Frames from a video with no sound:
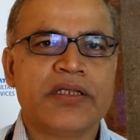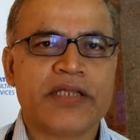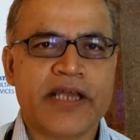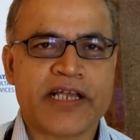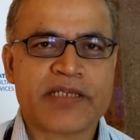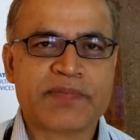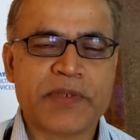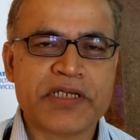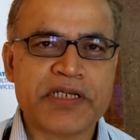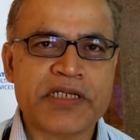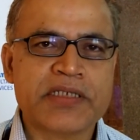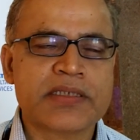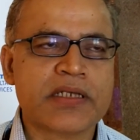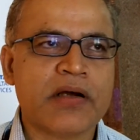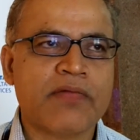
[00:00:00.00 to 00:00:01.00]
the
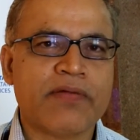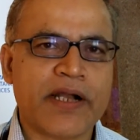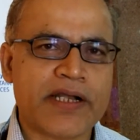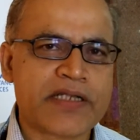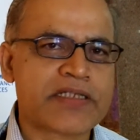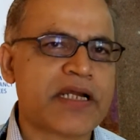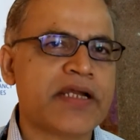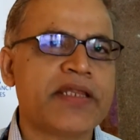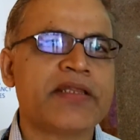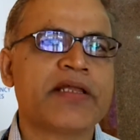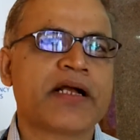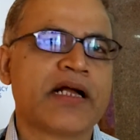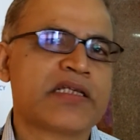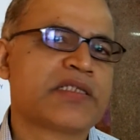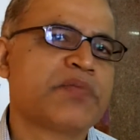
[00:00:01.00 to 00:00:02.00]
expertise of understanding
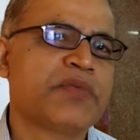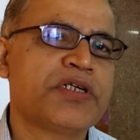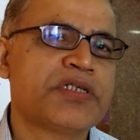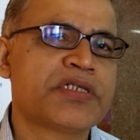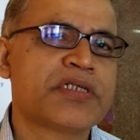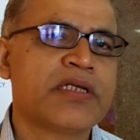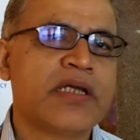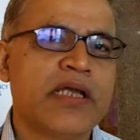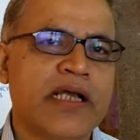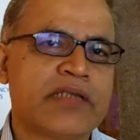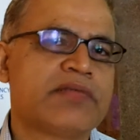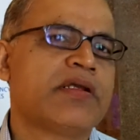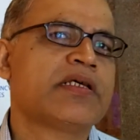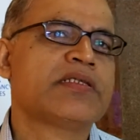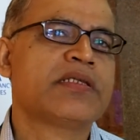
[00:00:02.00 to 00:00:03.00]
the customers
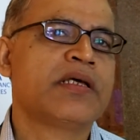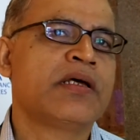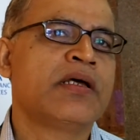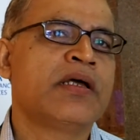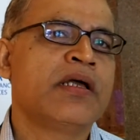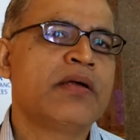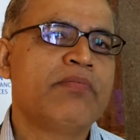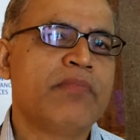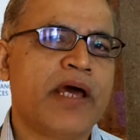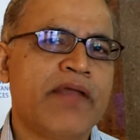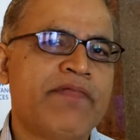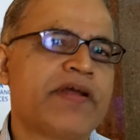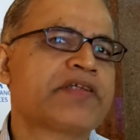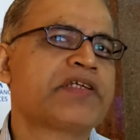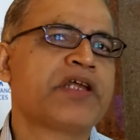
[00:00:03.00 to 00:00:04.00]
as well as the
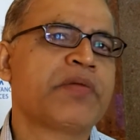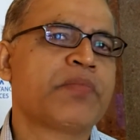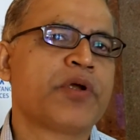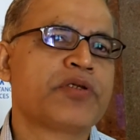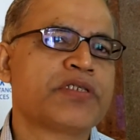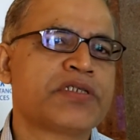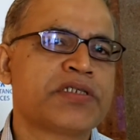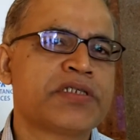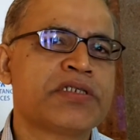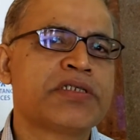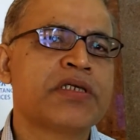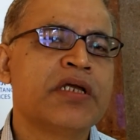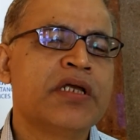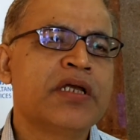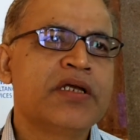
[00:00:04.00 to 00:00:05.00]
manufacturing processes,
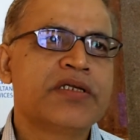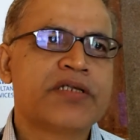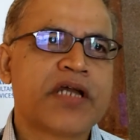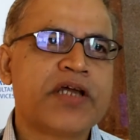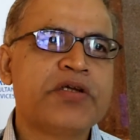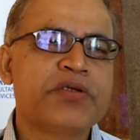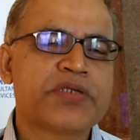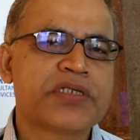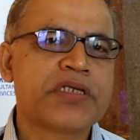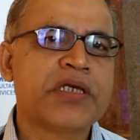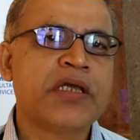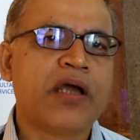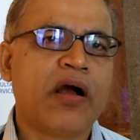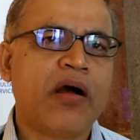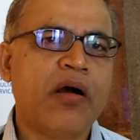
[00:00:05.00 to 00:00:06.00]
trying to see
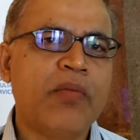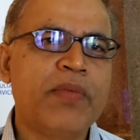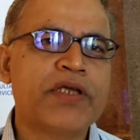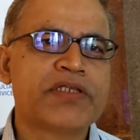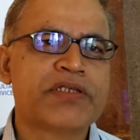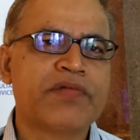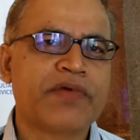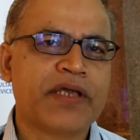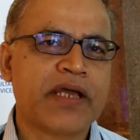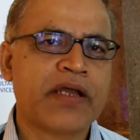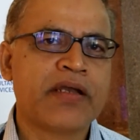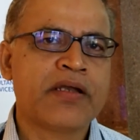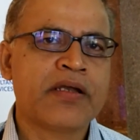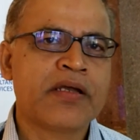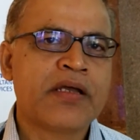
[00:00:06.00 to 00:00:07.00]
how best we can
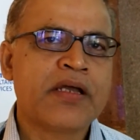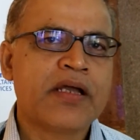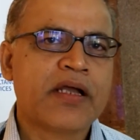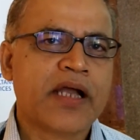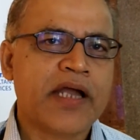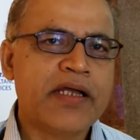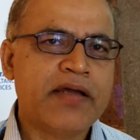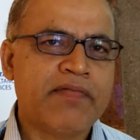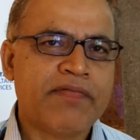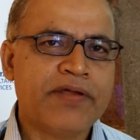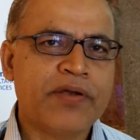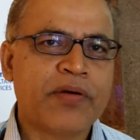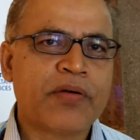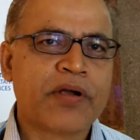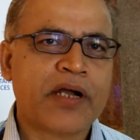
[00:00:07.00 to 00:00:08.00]
kind of,
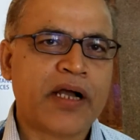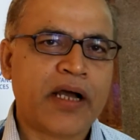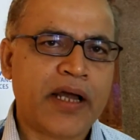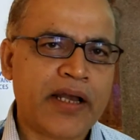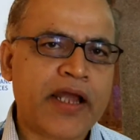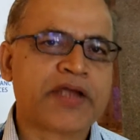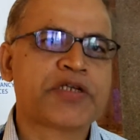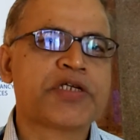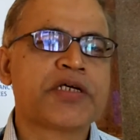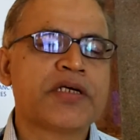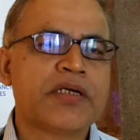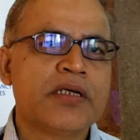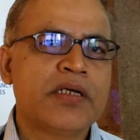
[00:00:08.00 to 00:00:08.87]
connect